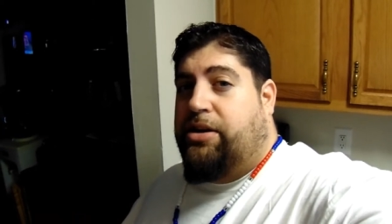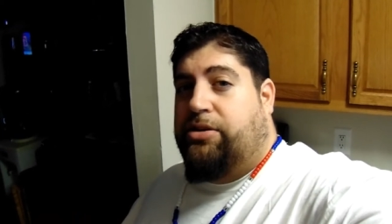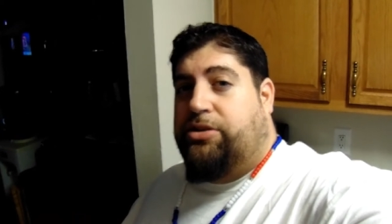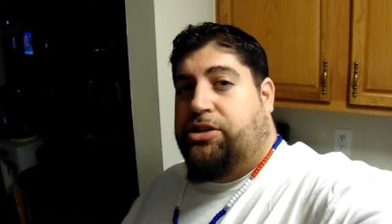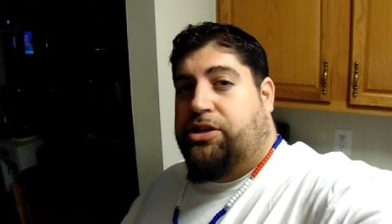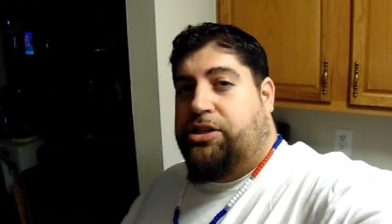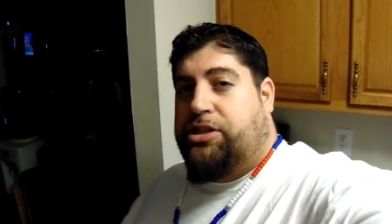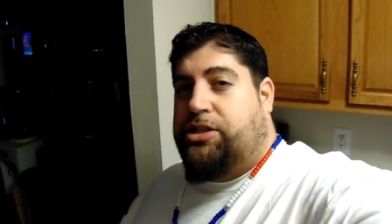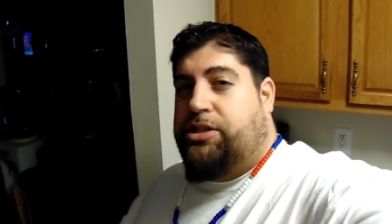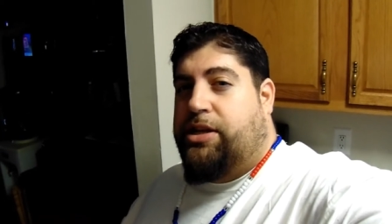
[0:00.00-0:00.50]
It'll
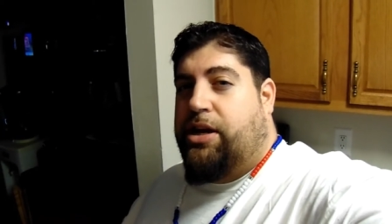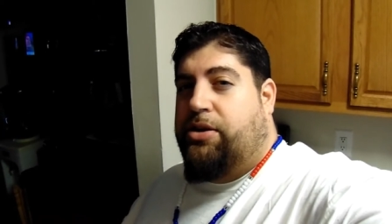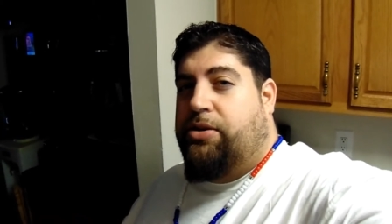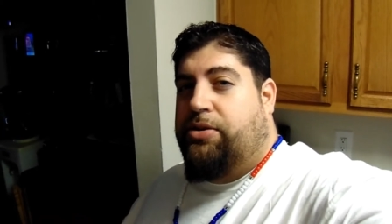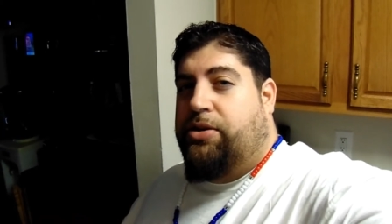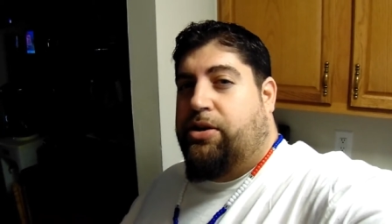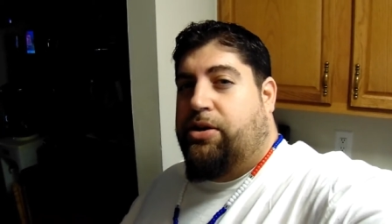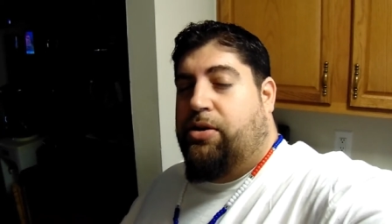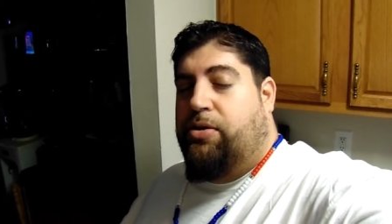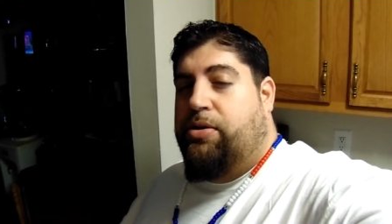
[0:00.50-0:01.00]
just
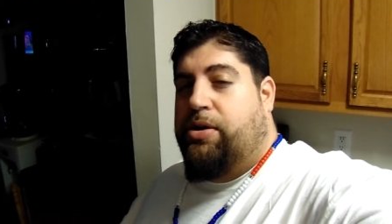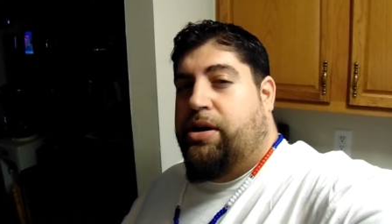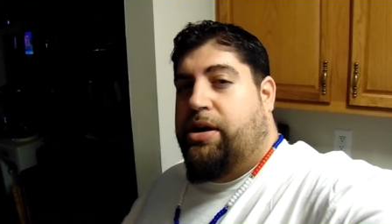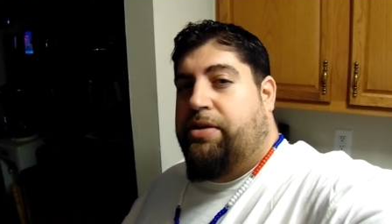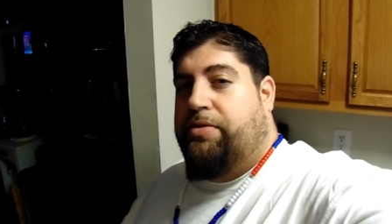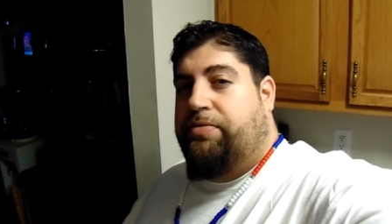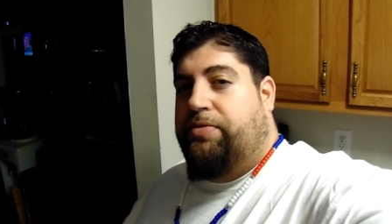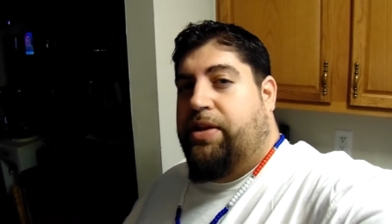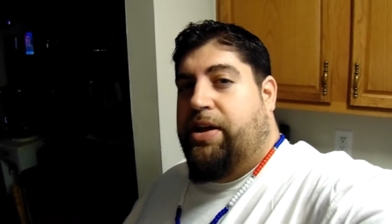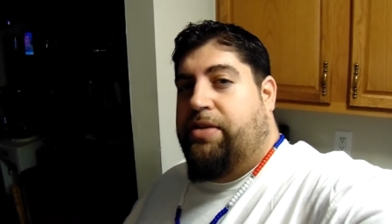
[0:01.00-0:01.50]
settle the
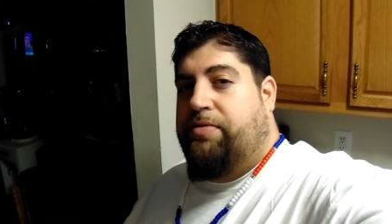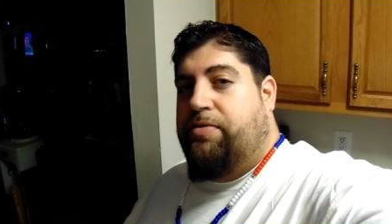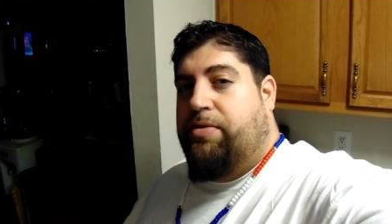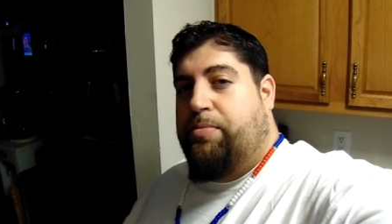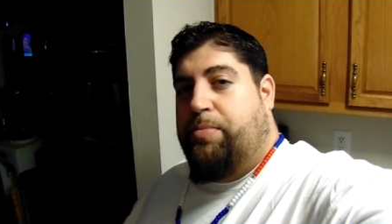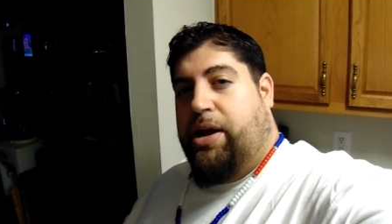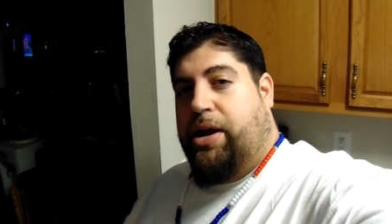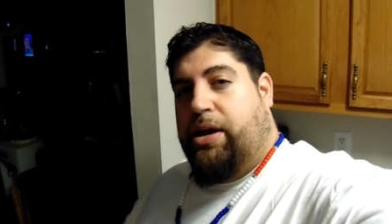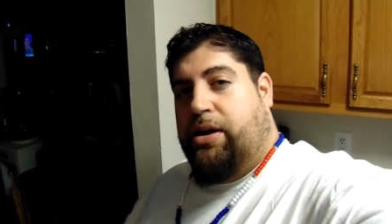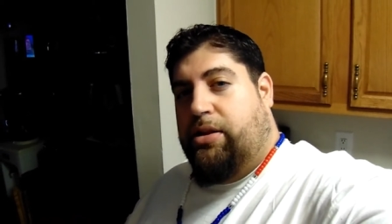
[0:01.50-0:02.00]
coconut
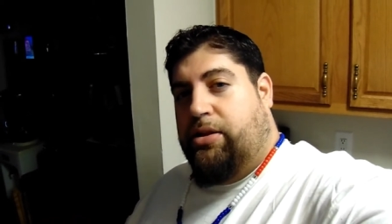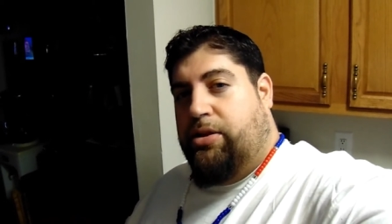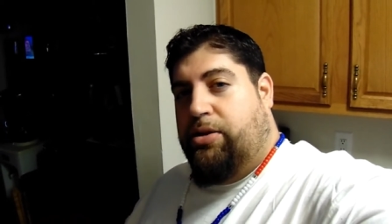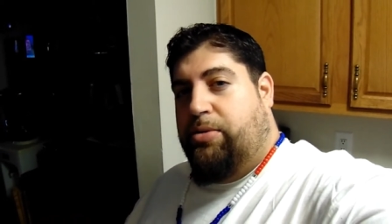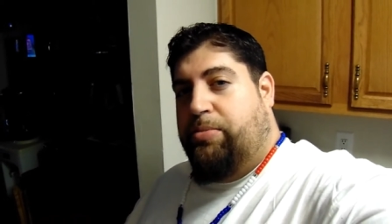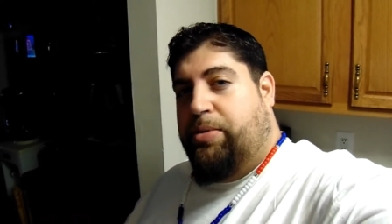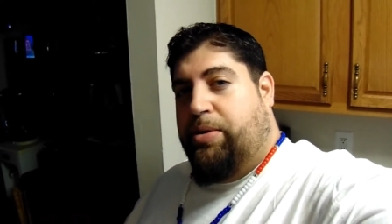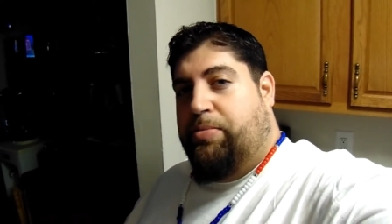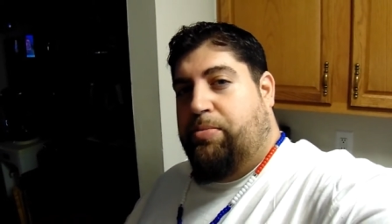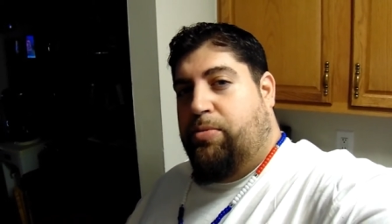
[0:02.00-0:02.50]
flavor and make it a
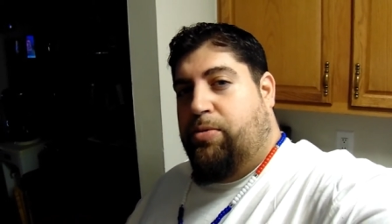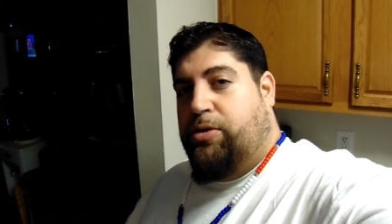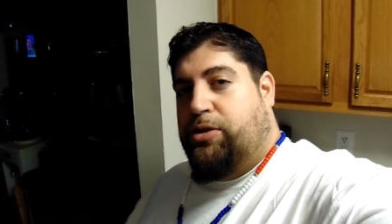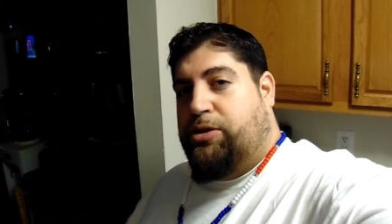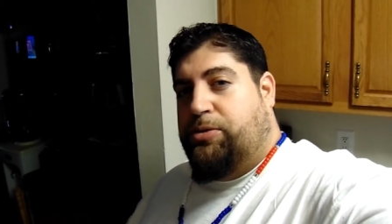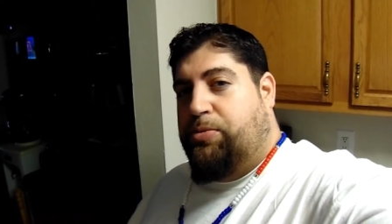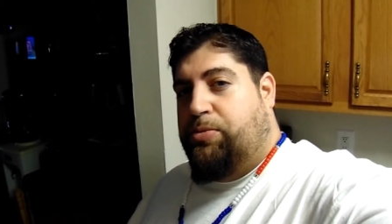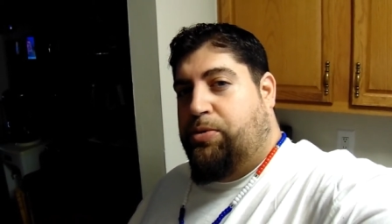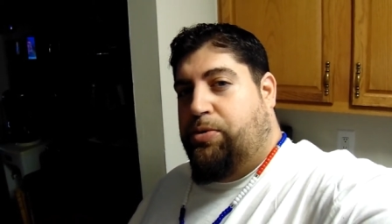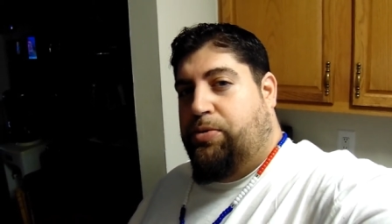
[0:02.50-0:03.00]
little bit more
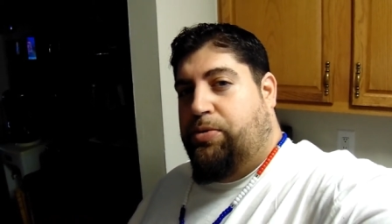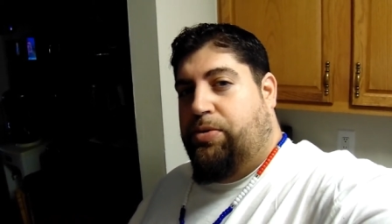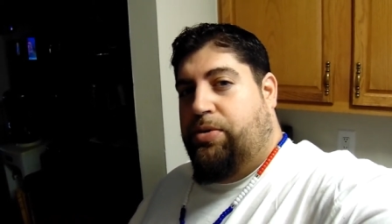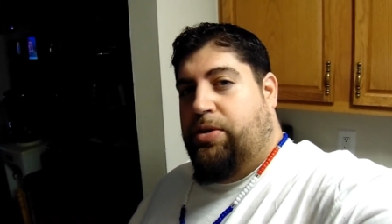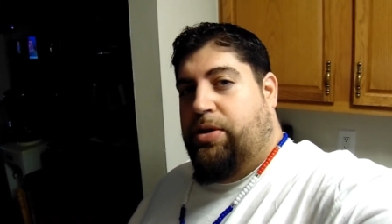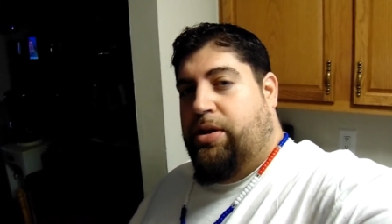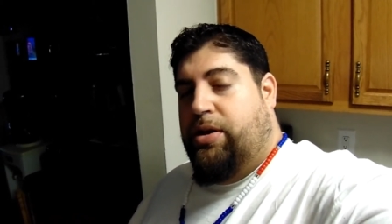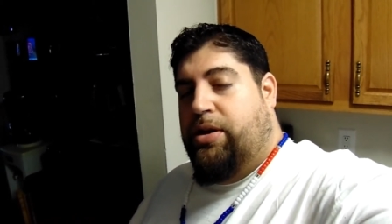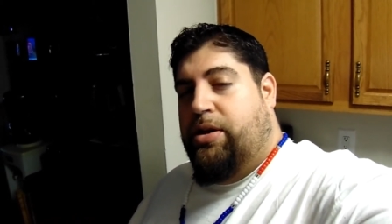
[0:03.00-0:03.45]
smooth.